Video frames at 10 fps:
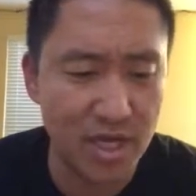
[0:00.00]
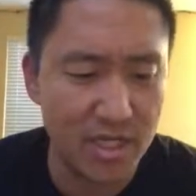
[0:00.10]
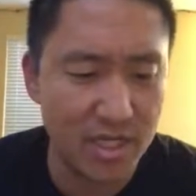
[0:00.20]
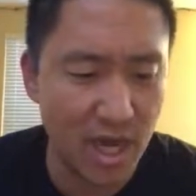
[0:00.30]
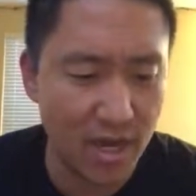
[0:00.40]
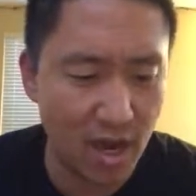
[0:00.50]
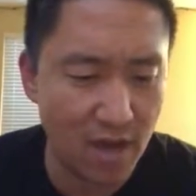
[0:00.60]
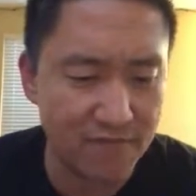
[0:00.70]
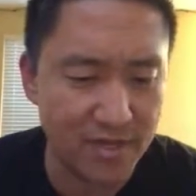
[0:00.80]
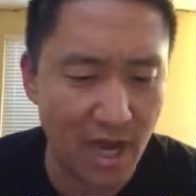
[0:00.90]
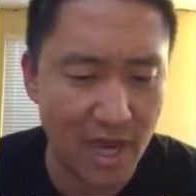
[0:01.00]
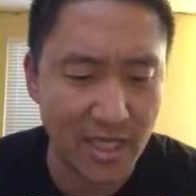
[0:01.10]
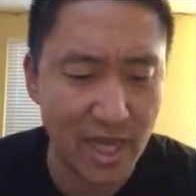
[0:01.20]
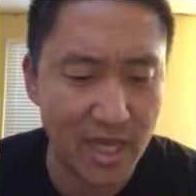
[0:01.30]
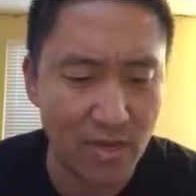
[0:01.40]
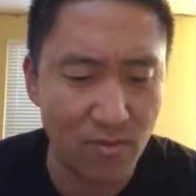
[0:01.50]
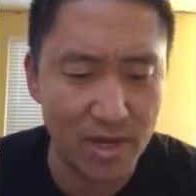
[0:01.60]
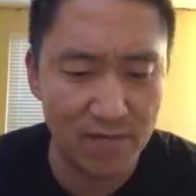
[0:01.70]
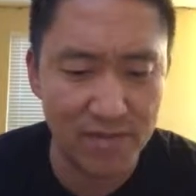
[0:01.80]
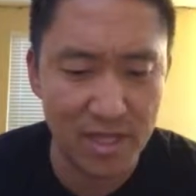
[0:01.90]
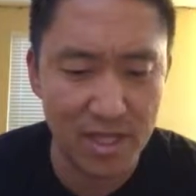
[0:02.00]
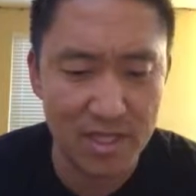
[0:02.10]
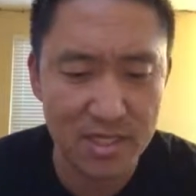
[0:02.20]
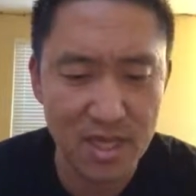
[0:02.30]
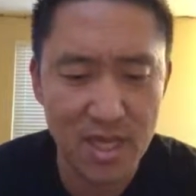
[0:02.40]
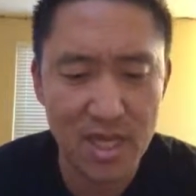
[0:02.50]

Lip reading: It is not often getting one of these.